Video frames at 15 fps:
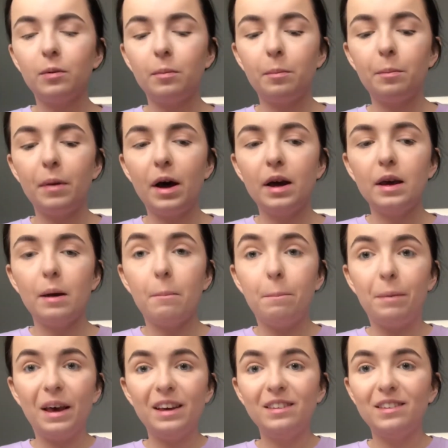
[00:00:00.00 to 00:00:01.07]
my
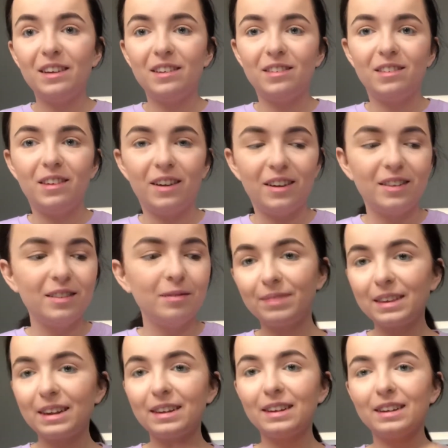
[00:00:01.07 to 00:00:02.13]
base is done
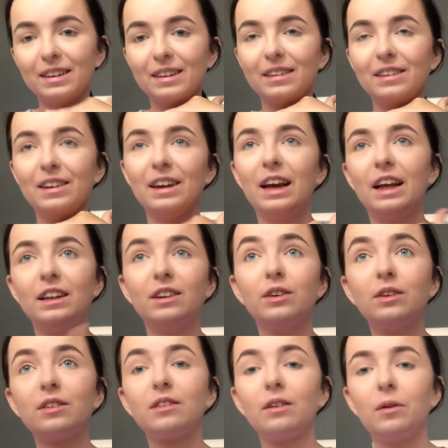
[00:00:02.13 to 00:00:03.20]
and it
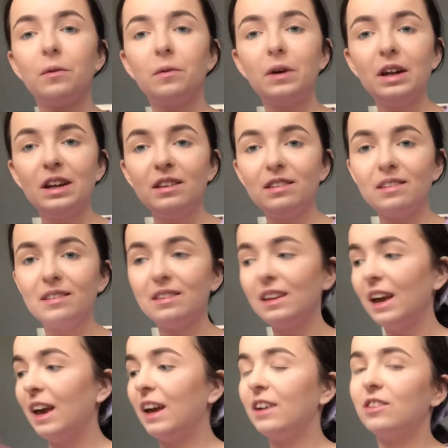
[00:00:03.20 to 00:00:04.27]
looks really
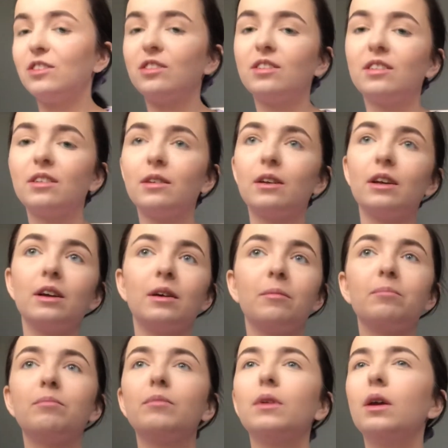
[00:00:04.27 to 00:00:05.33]
snatched.
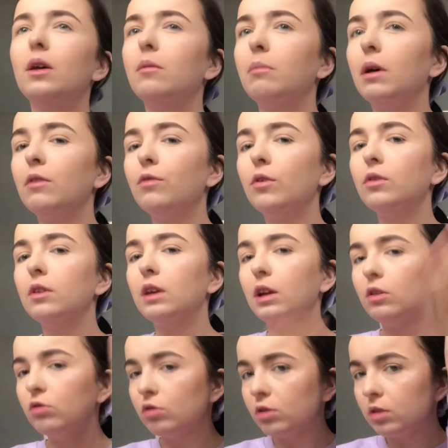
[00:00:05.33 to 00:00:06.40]
My
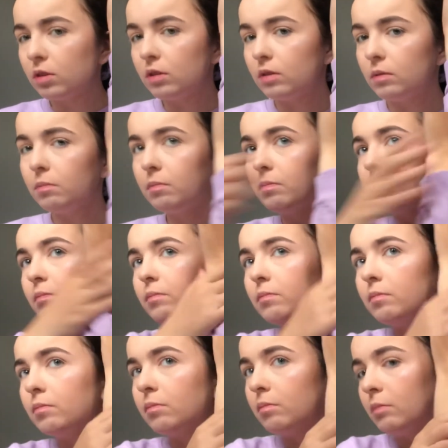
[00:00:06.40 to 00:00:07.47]
foundation
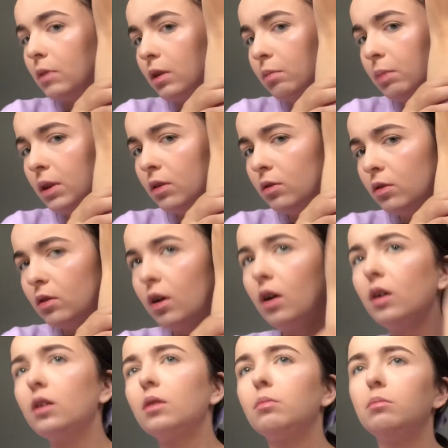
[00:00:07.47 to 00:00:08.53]
is a bit
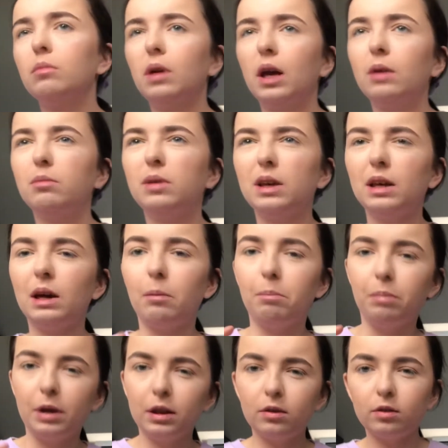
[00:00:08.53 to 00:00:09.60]
dark, maybe a
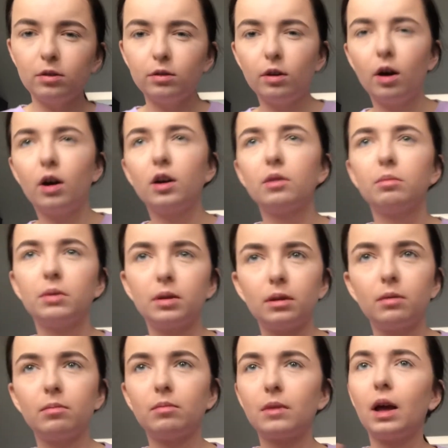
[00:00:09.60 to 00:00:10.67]
bit too dark, but
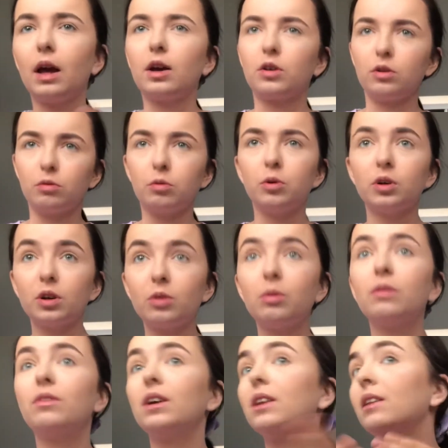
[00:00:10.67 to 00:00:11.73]
I could work
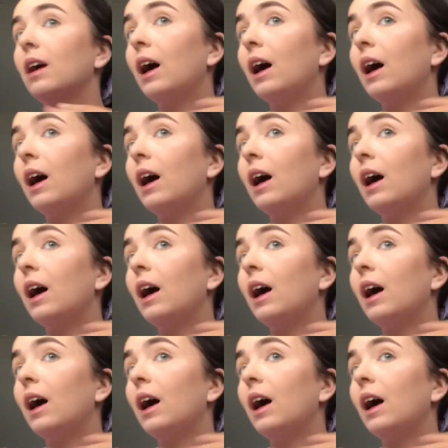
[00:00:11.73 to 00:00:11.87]
with it.